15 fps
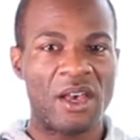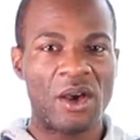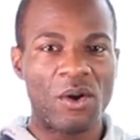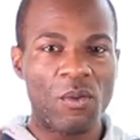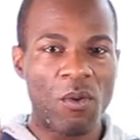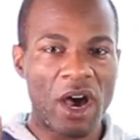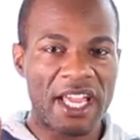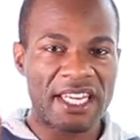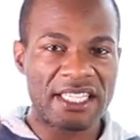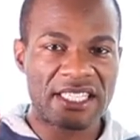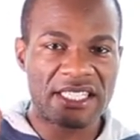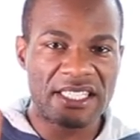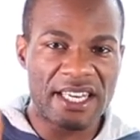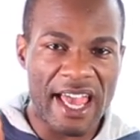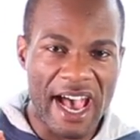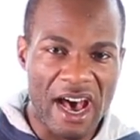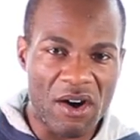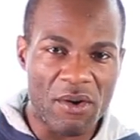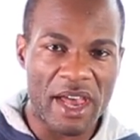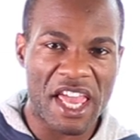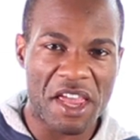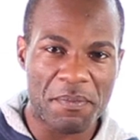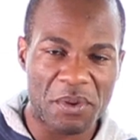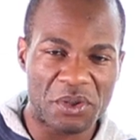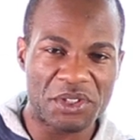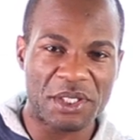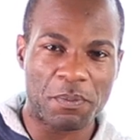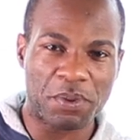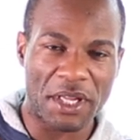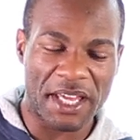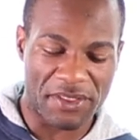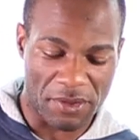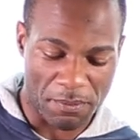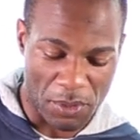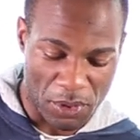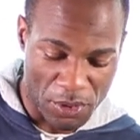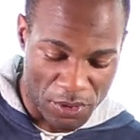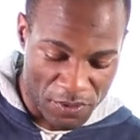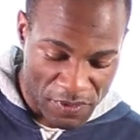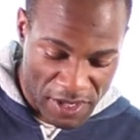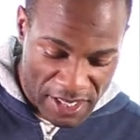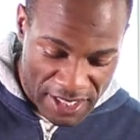white is now able to play the move